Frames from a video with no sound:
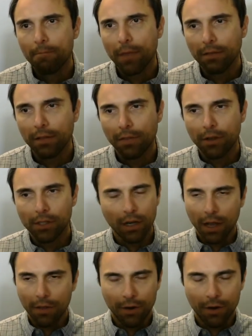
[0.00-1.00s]
and then there's
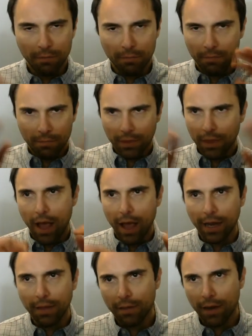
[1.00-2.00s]
another
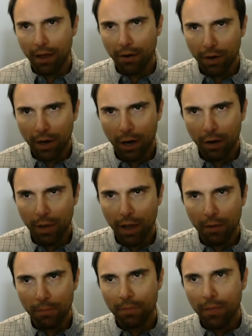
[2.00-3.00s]
line that I don't care
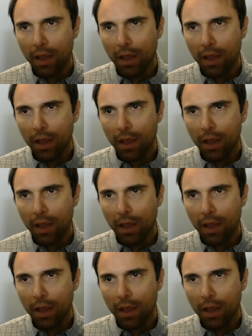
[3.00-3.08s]
about.